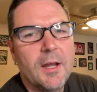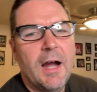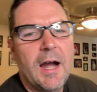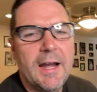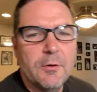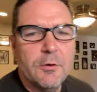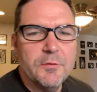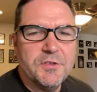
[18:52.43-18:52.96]

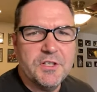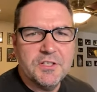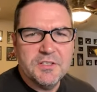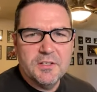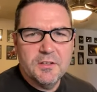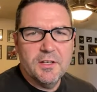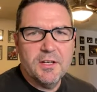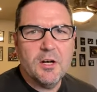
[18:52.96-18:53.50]
I don't know if she's
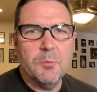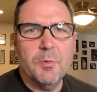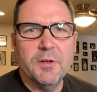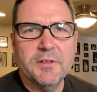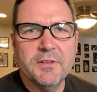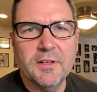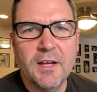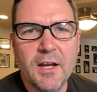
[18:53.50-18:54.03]
still here,
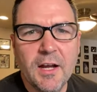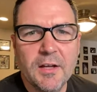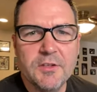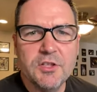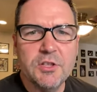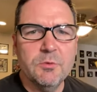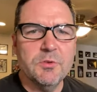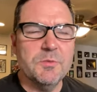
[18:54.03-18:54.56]
but
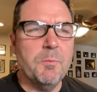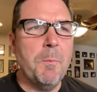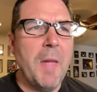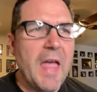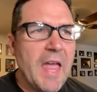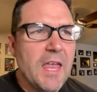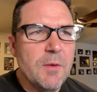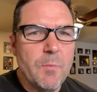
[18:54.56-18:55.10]
she was
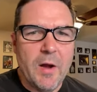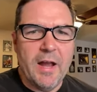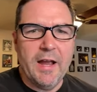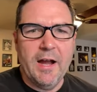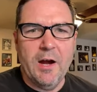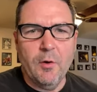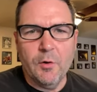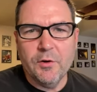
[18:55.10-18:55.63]
made by
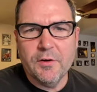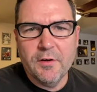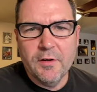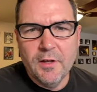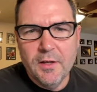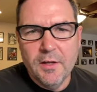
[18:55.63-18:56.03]
Howard.